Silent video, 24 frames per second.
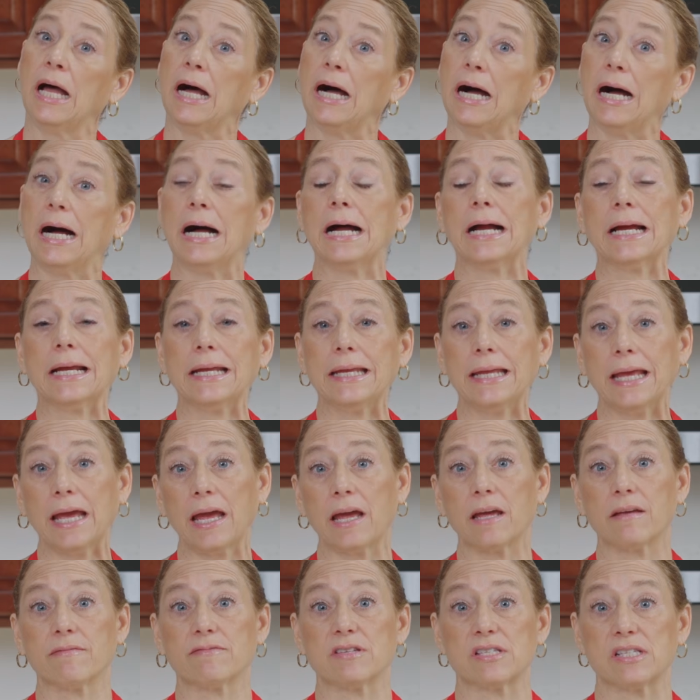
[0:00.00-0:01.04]
I
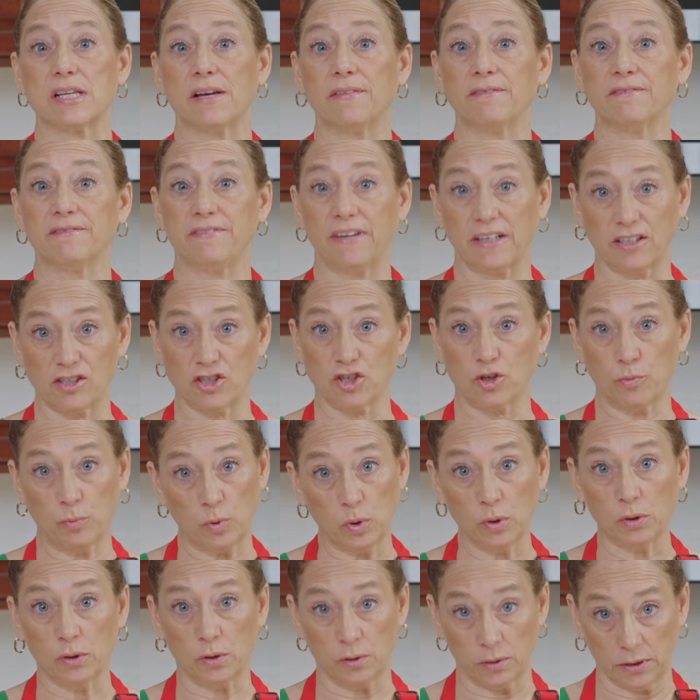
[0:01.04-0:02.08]
have some
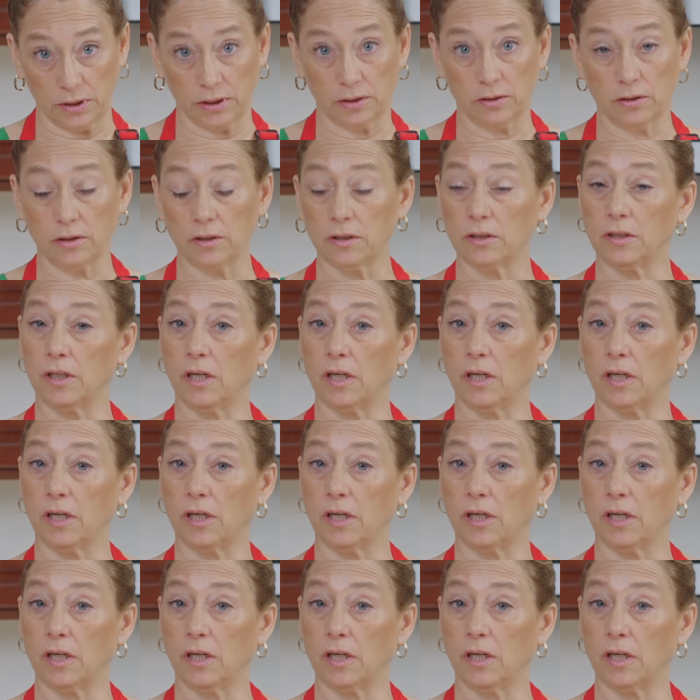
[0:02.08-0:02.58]
vegetable oil